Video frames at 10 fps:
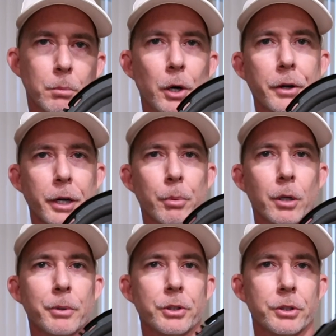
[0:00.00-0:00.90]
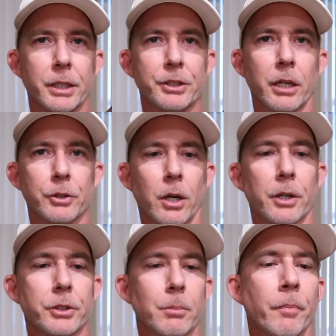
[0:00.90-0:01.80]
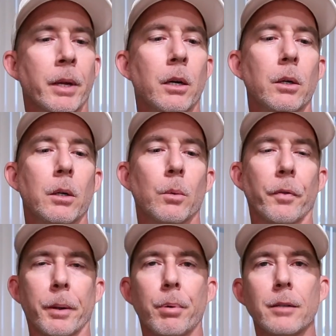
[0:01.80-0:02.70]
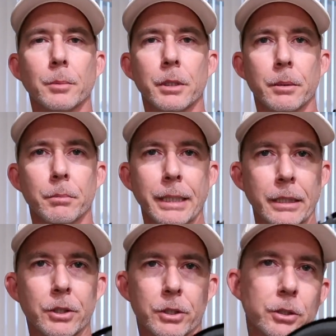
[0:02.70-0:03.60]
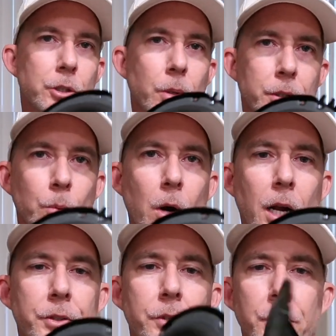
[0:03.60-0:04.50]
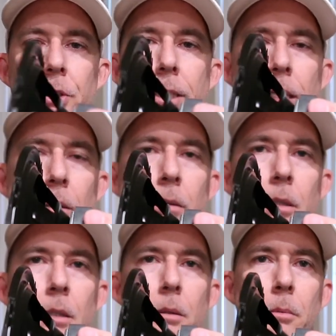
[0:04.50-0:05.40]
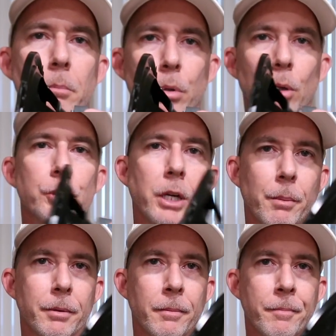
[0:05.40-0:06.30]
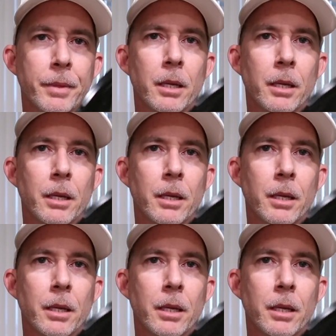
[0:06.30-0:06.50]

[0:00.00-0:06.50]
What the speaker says: for marketing purposes, that sounds awesome. What that probably means is at 200 watts, this thing blows up.